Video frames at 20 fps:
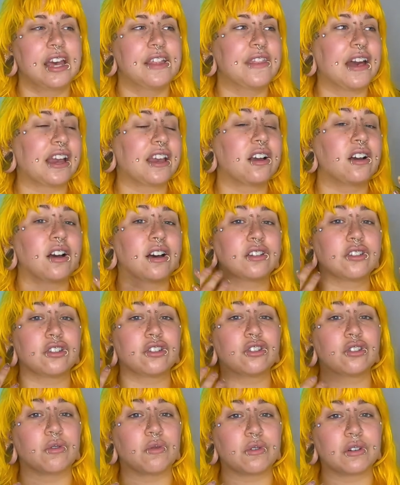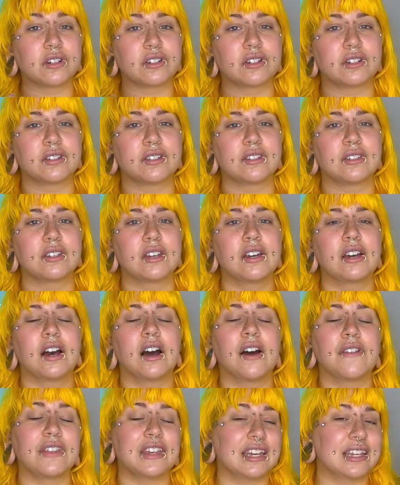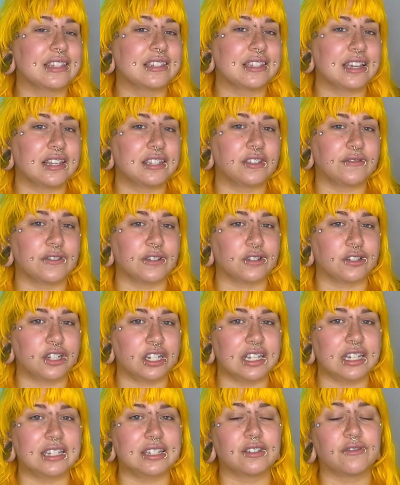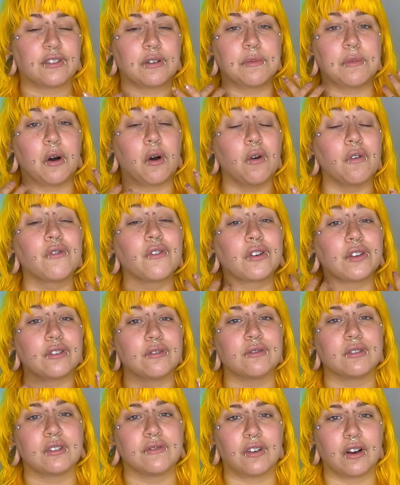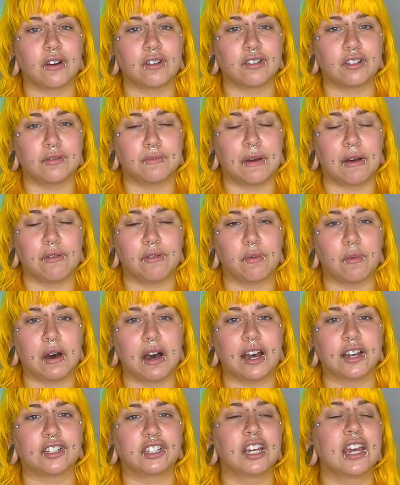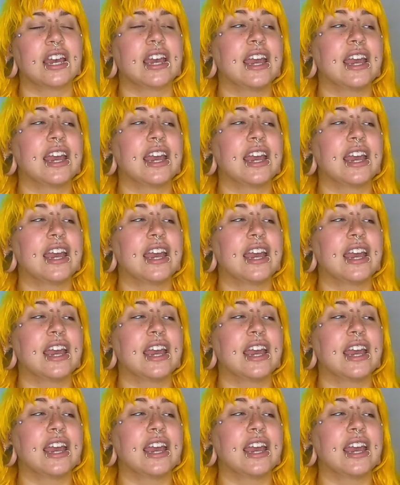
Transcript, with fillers: That can cause sores on the insides of your cheeks from overuse of harsh mouthwash.